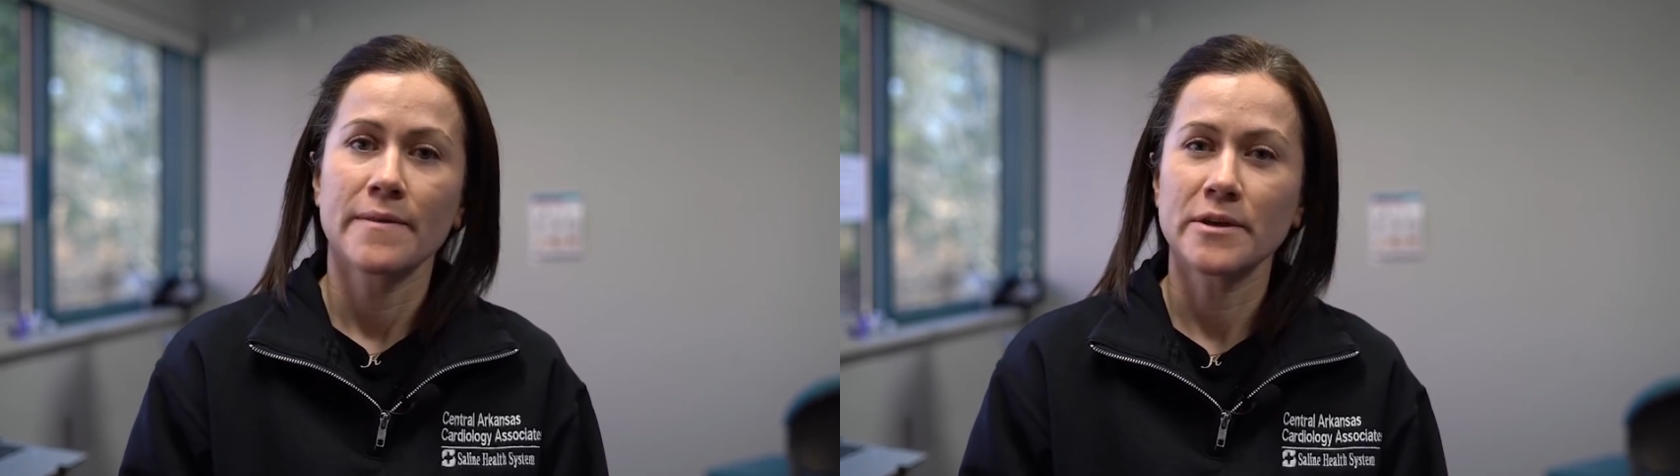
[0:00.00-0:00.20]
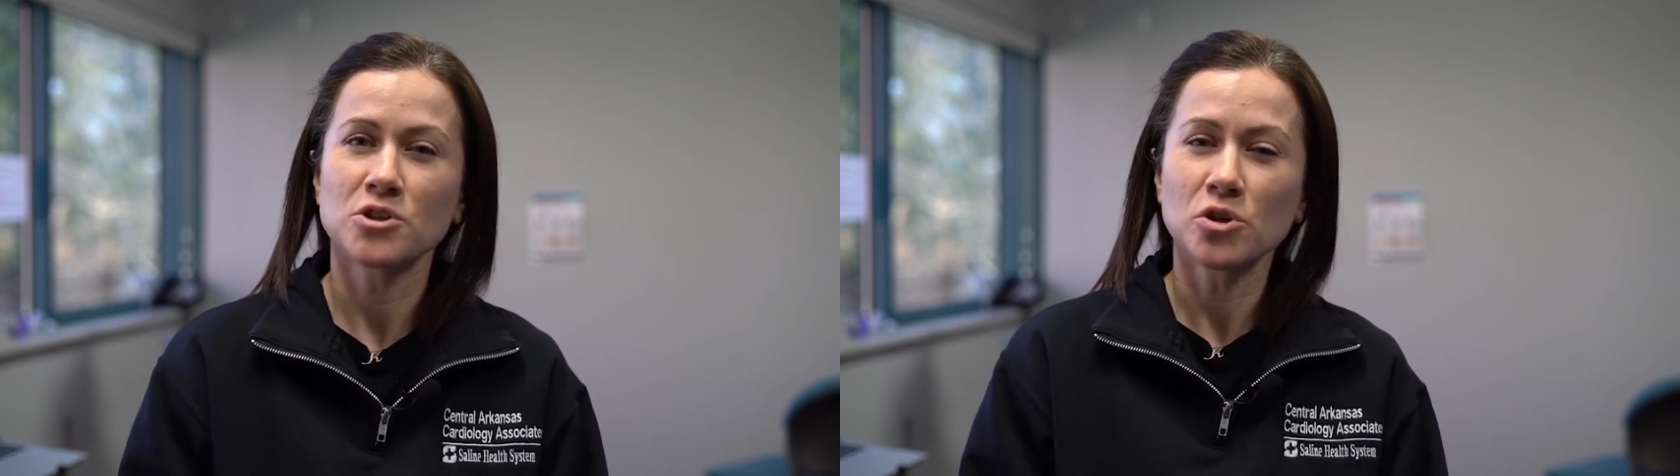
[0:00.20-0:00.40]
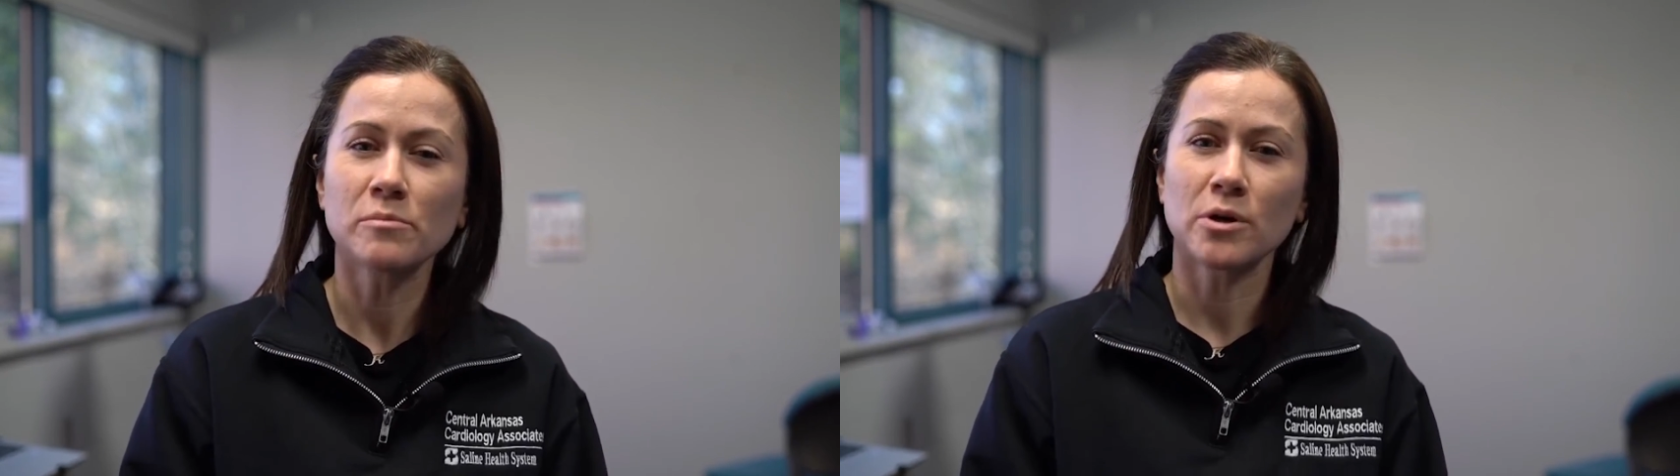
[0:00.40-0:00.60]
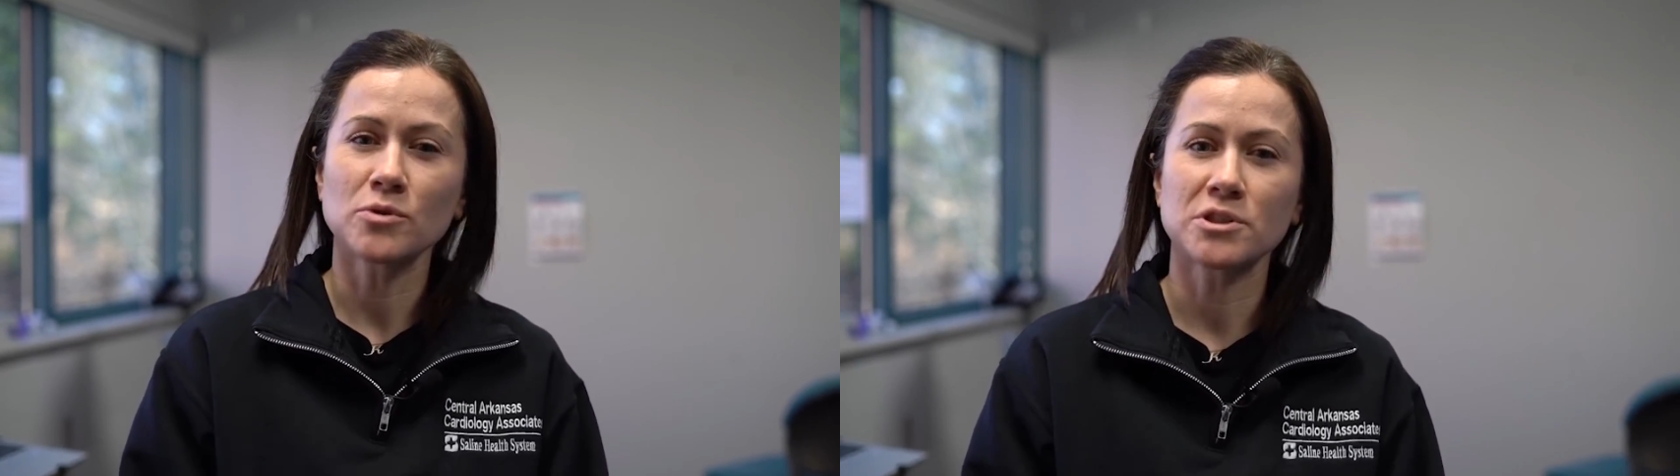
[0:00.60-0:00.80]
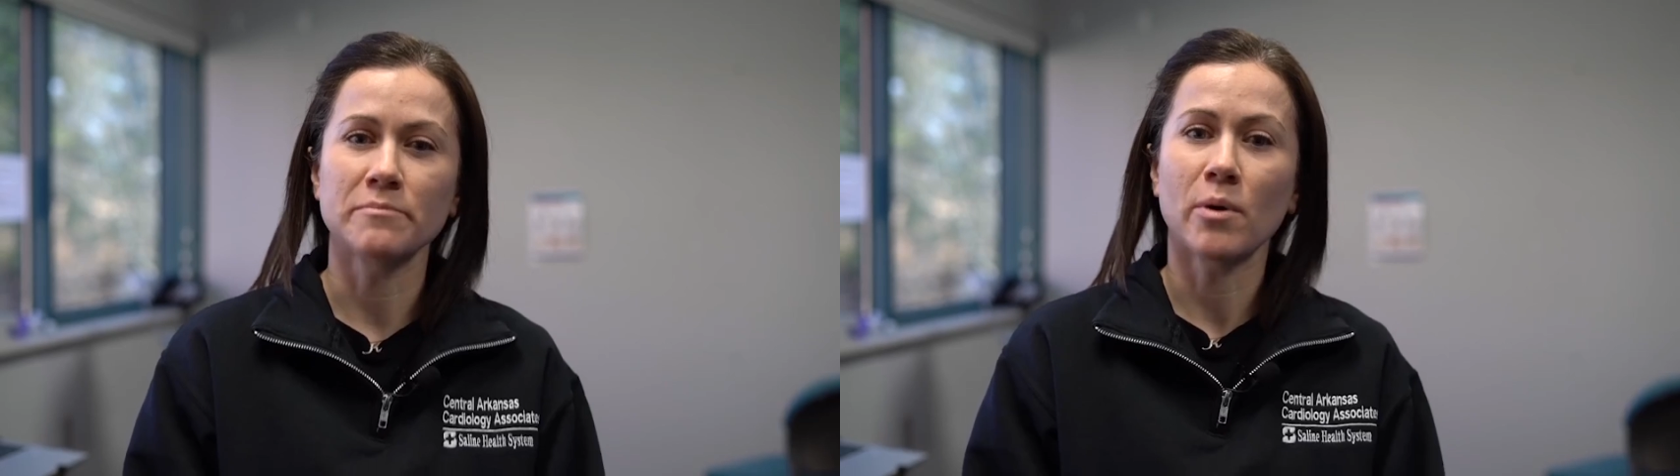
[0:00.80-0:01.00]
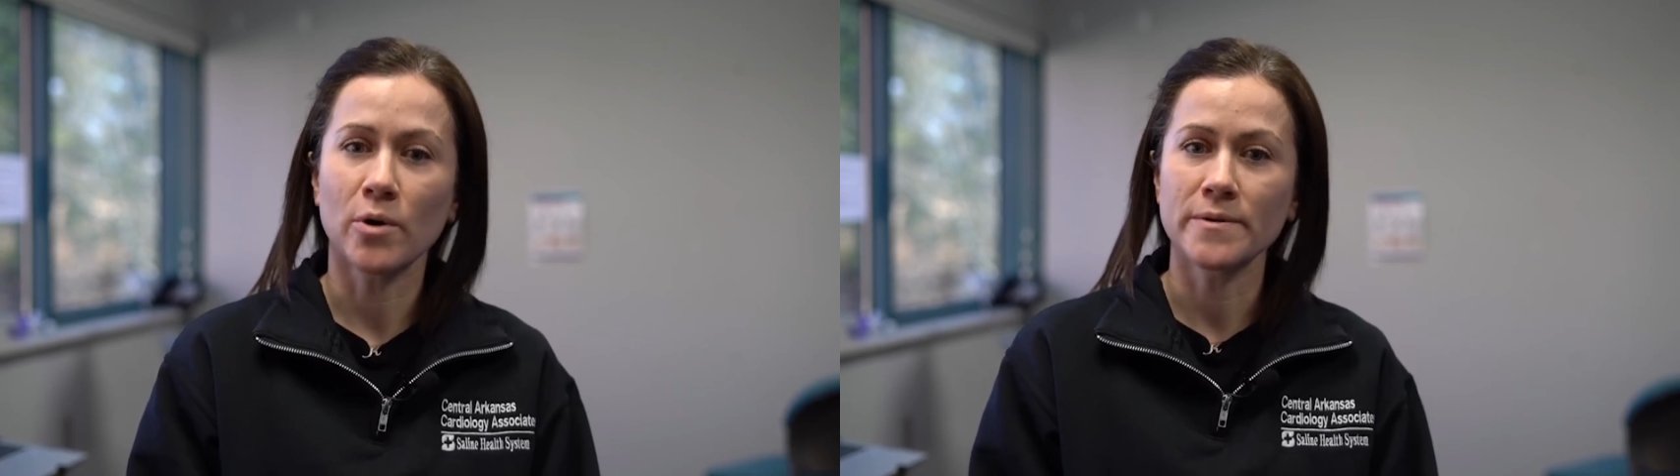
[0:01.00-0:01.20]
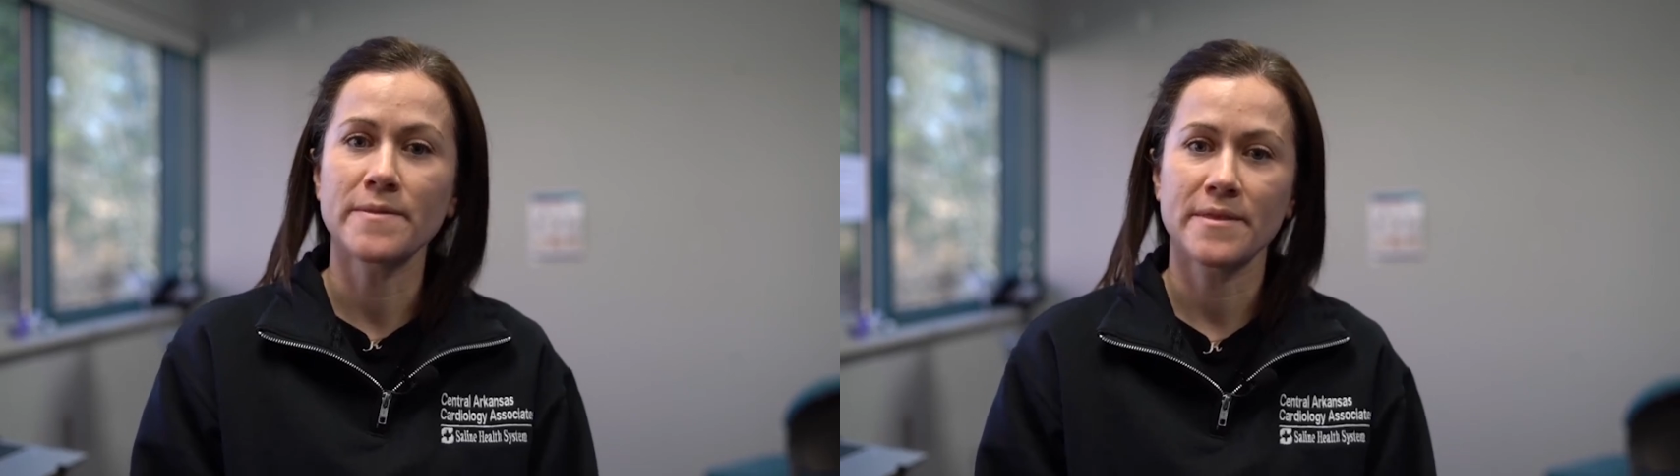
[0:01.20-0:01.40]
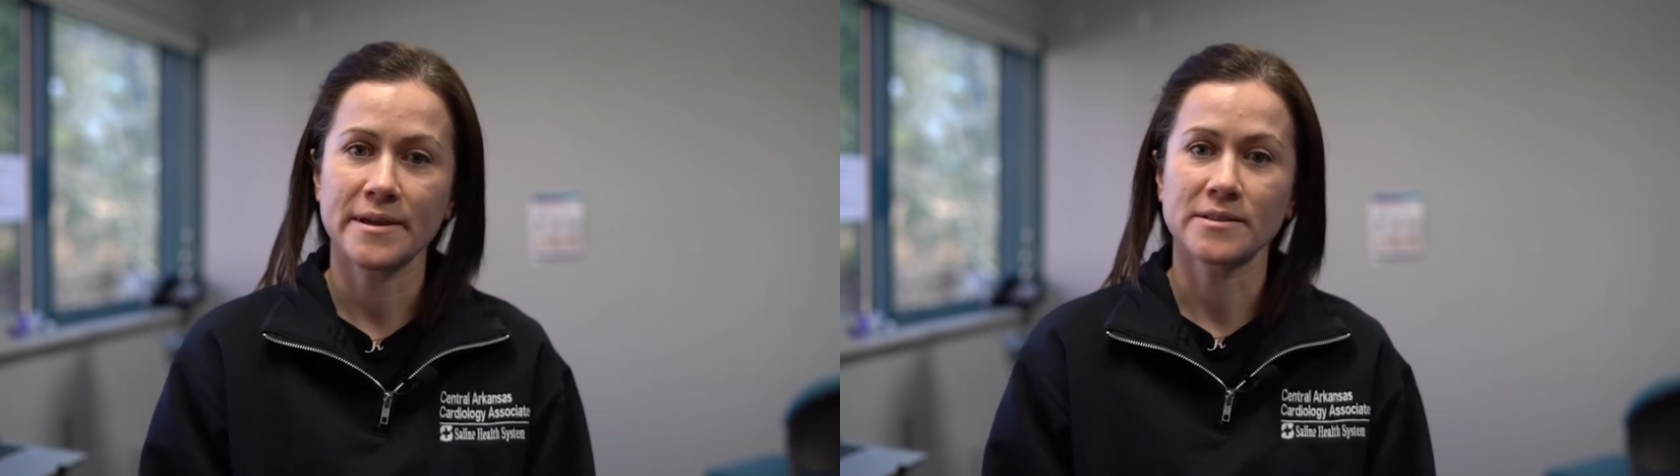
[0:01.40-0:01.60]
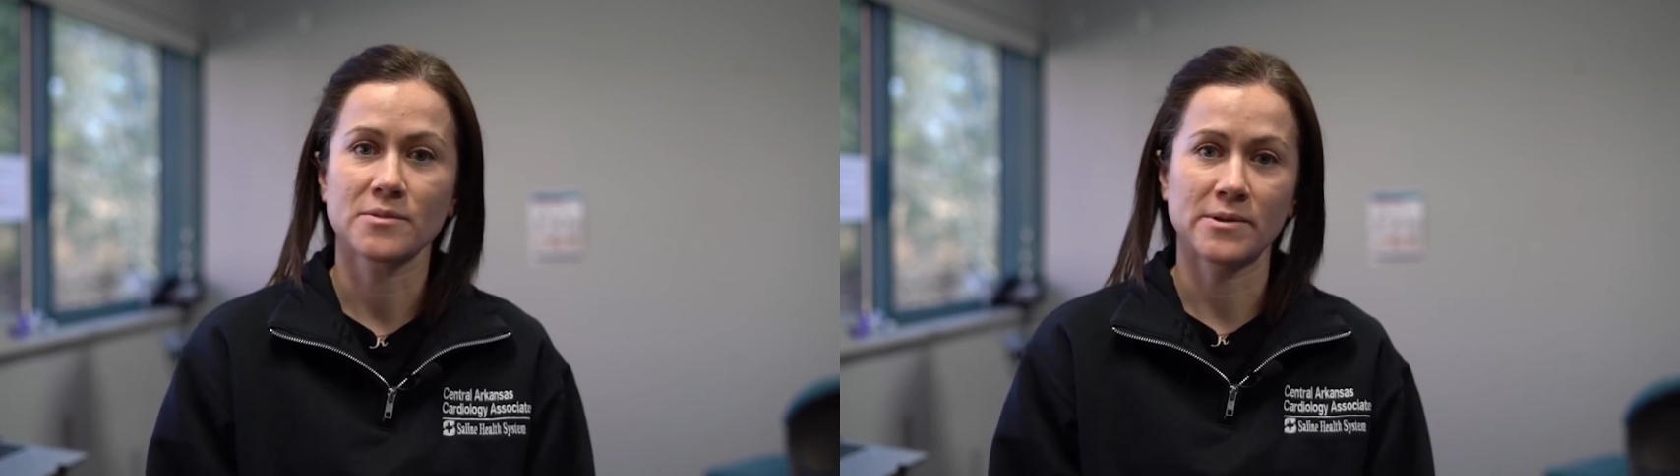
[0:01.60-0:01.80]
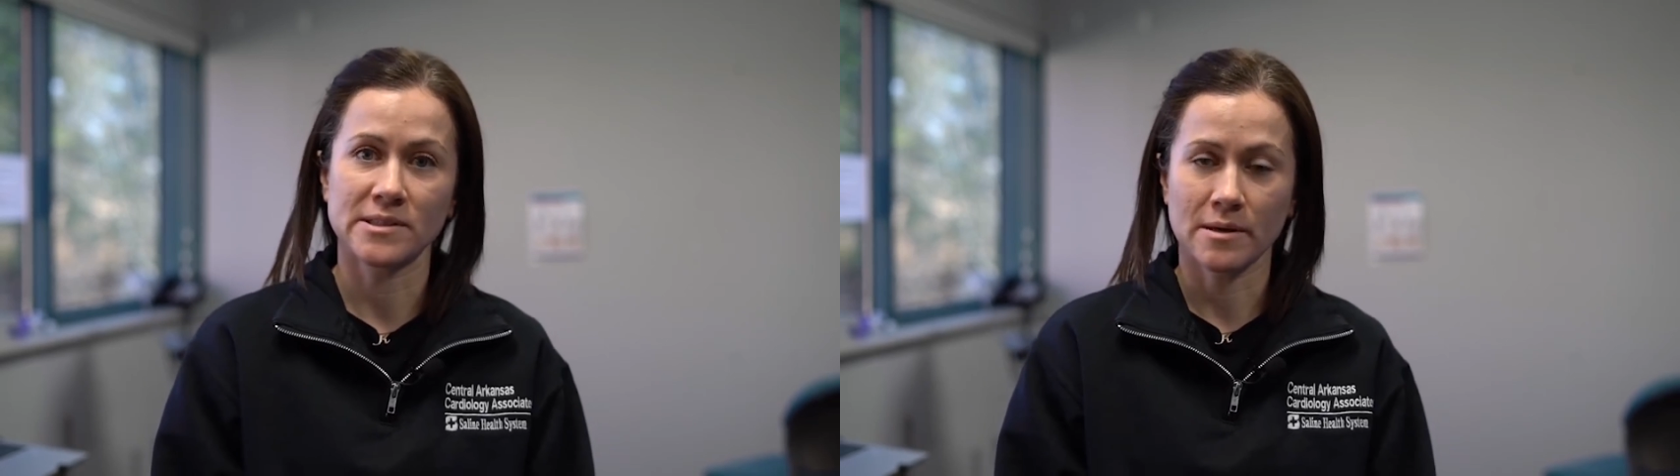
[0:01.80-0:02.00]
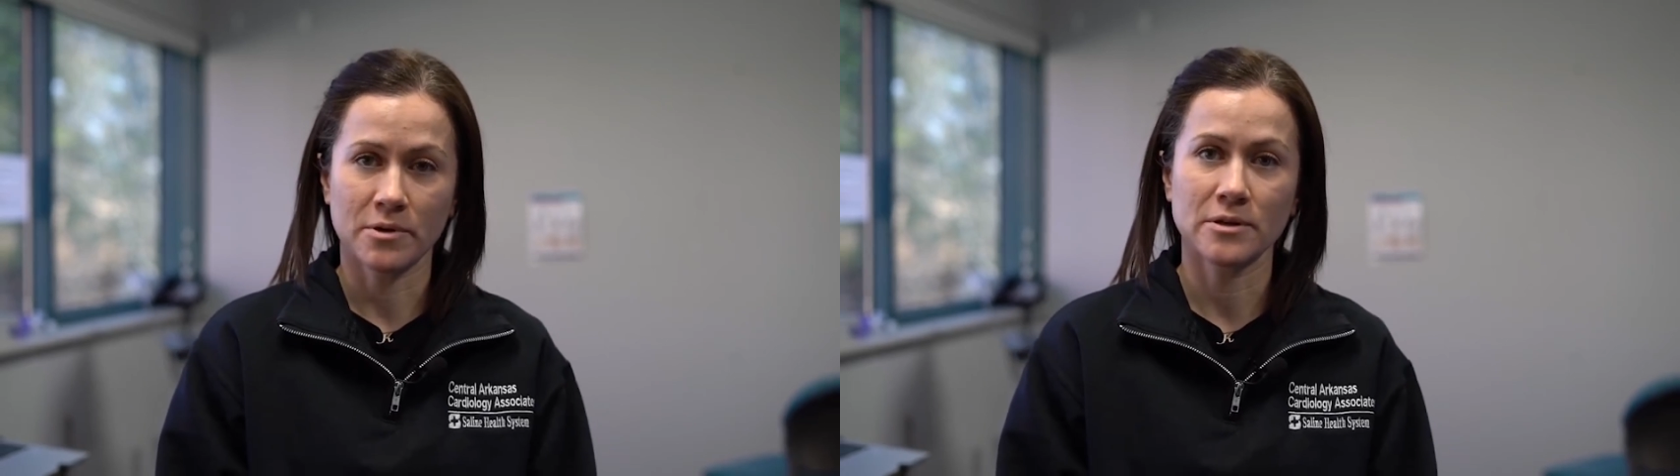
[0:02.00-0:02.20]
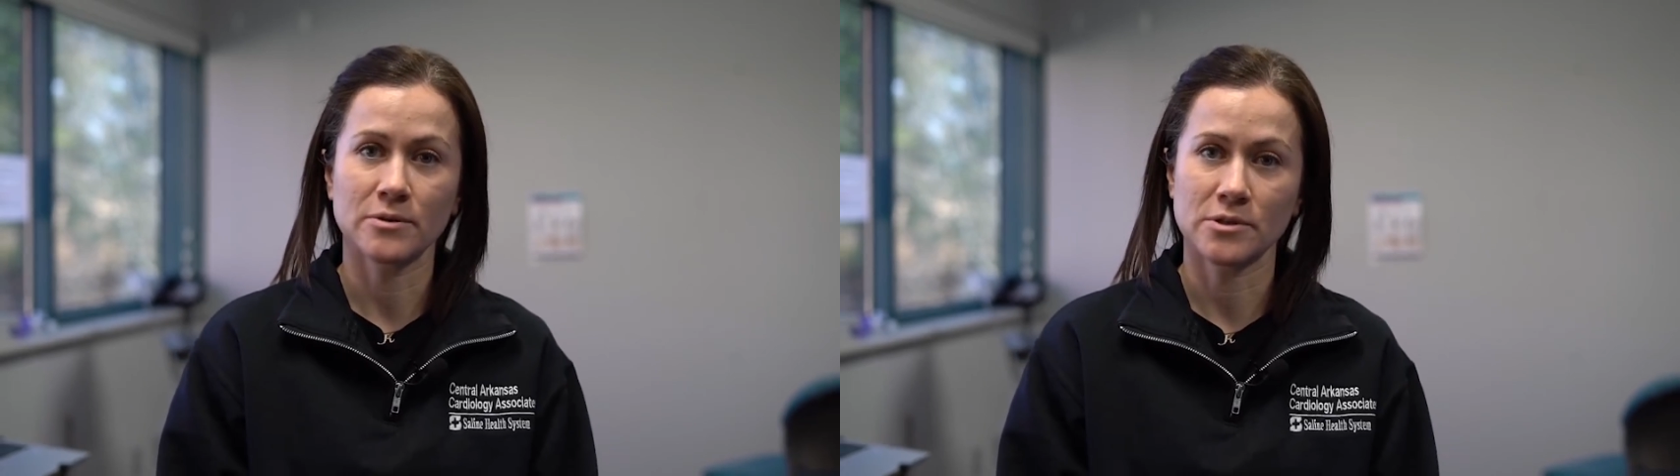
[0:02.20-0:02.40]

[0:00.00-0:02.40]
The two most important things when someone